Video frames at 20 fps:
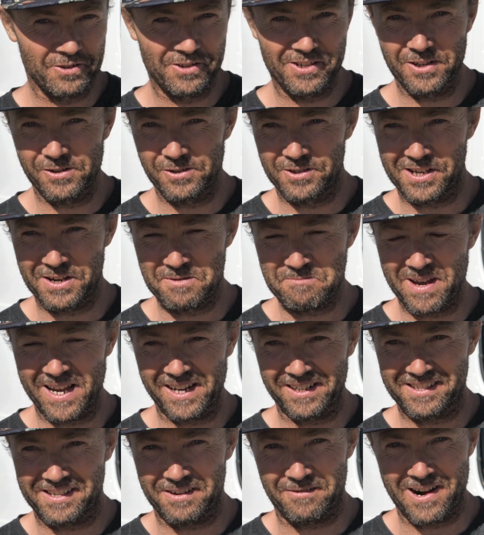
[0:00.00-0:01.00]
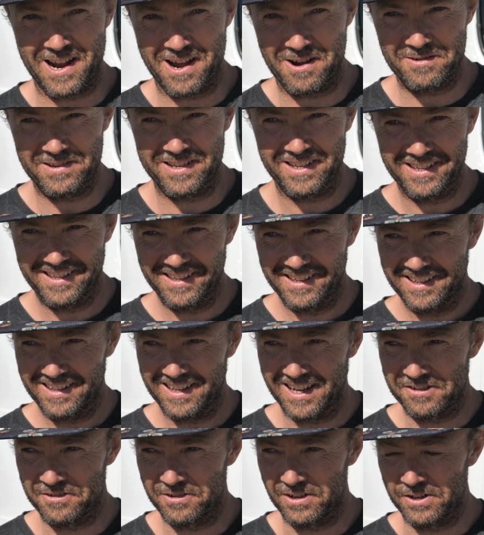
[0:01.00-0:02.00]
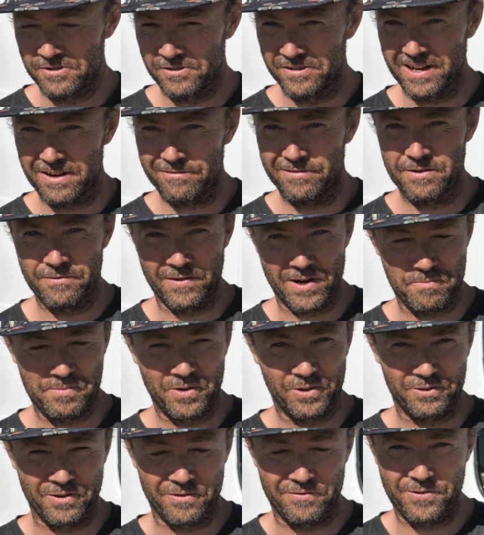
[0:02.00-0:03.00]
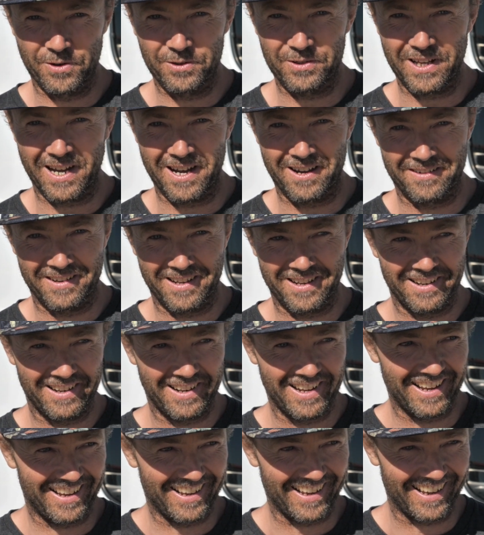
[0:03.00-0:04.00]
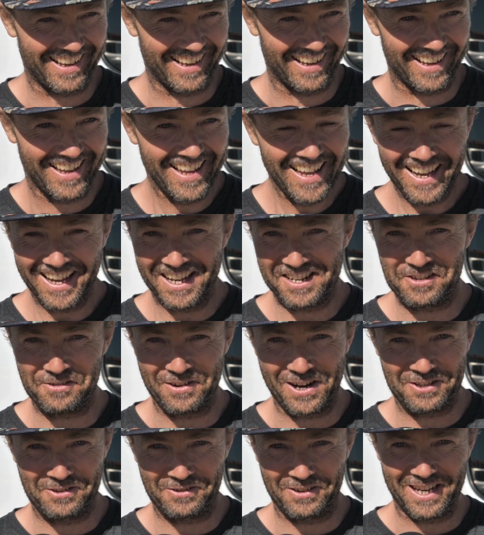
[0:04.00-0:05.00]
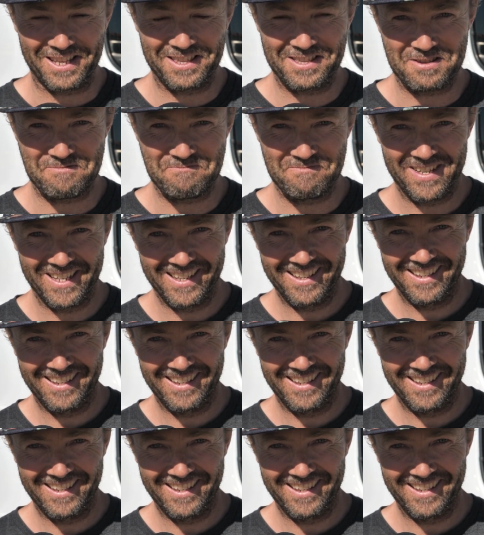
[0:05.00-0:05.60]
You see your teammates around and you definitely want to put your foot down and and try to get them.